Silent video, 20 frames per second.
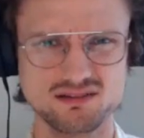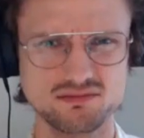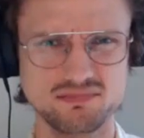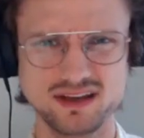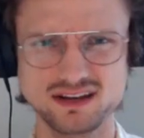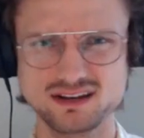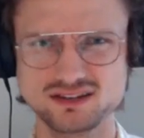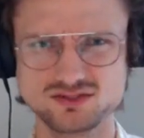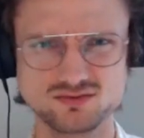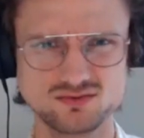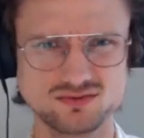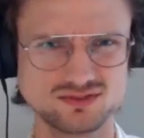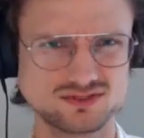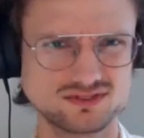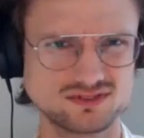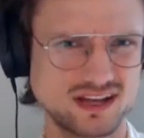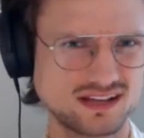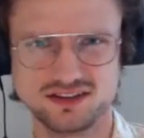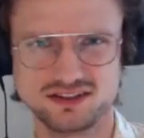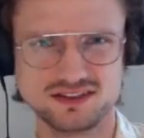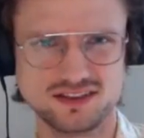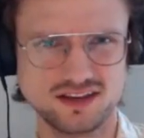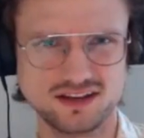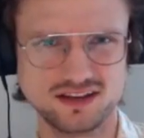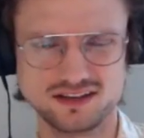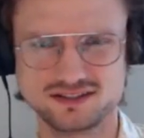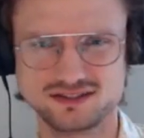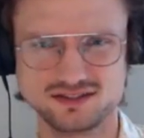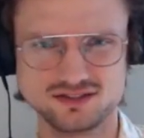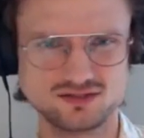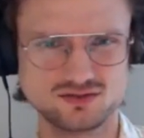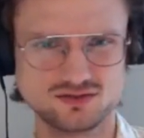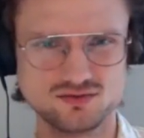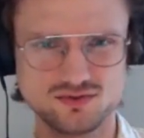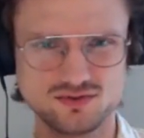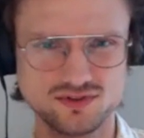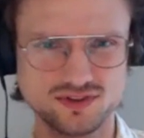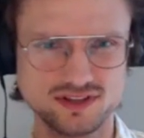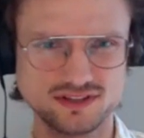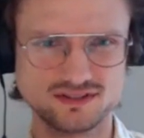Aren't magnet schools the good thing? It's a
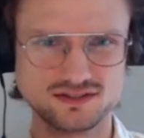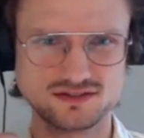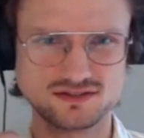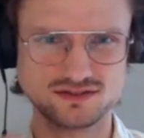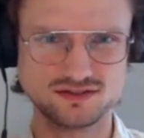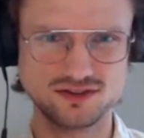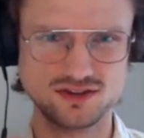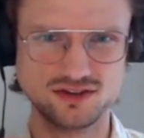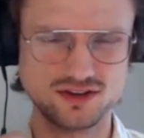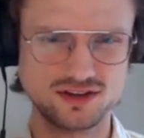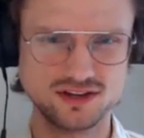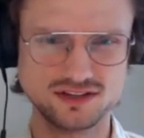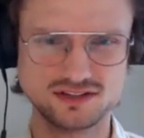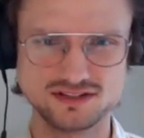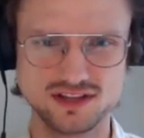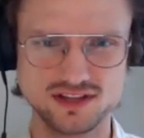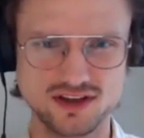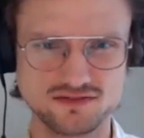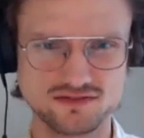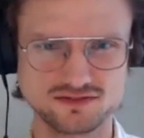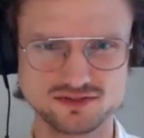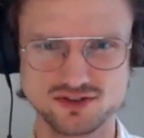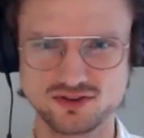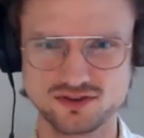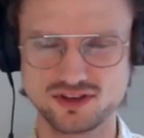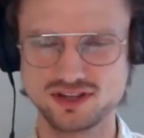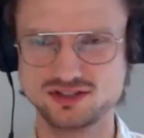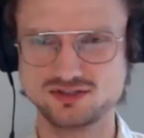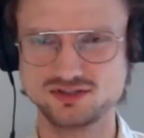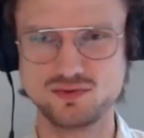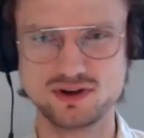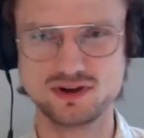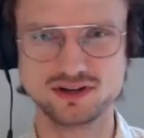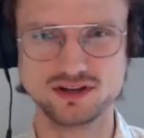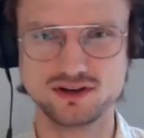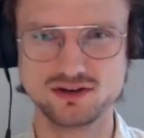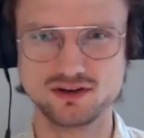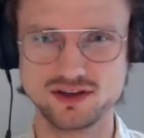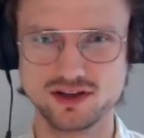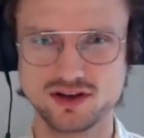school that's good at stuff, so kids want
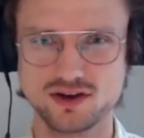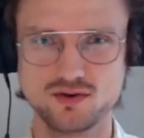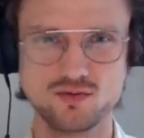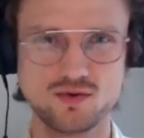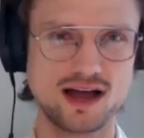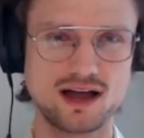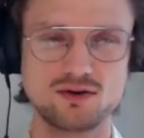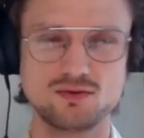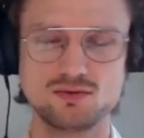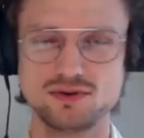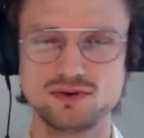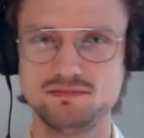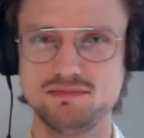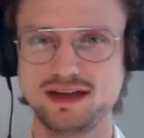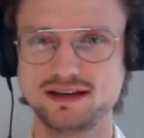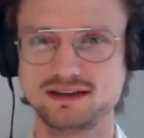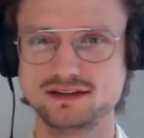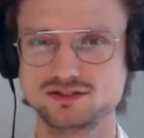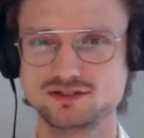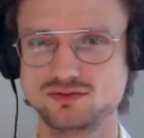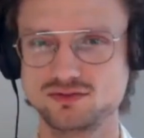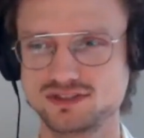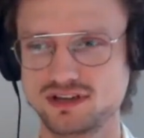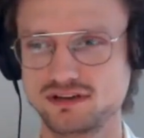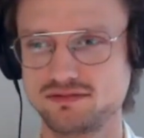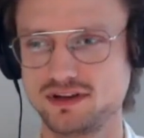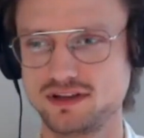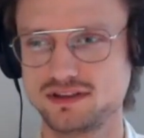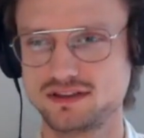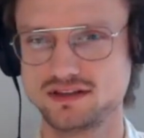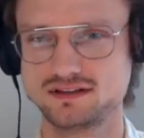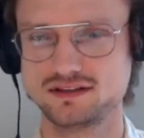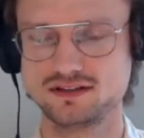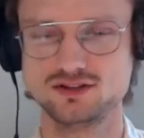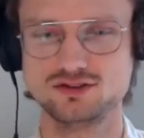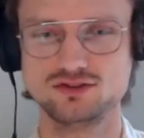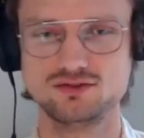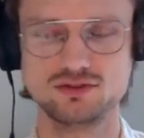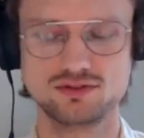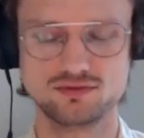to go there. How would magnet schools have anything to
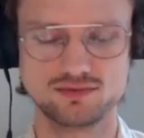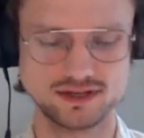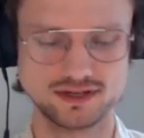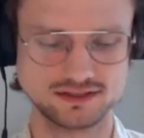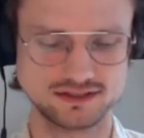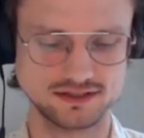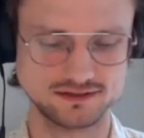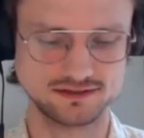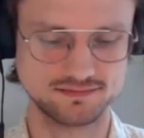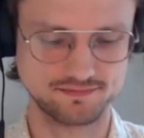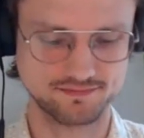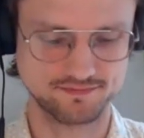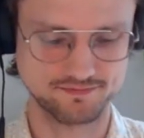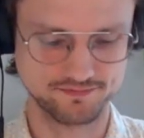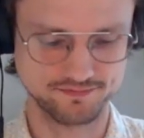do with racism?